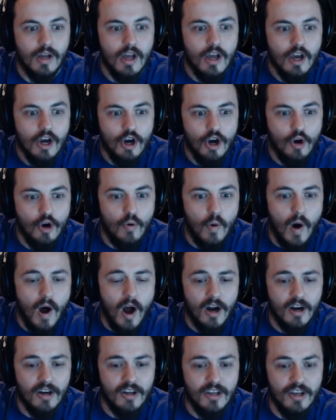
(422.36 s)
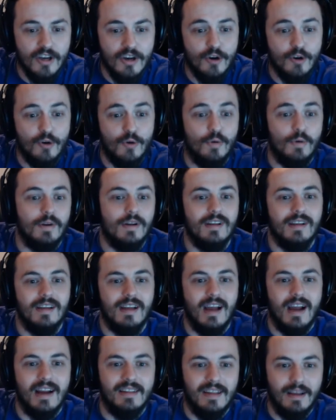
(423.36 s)
Who are you?
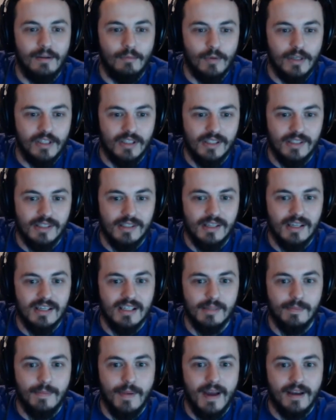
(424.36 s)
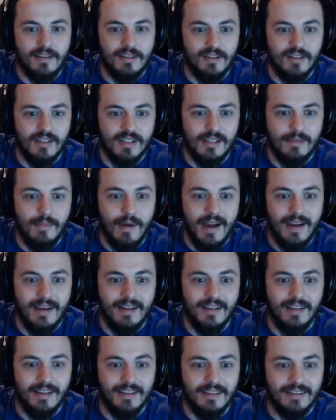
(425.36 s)
And then we just see Spectre
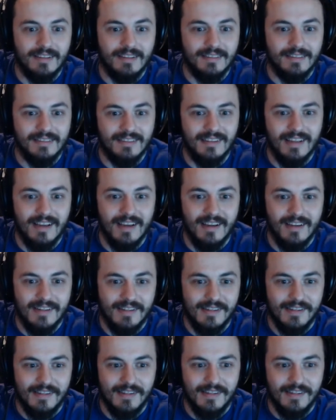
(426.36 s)
smiling. Yes.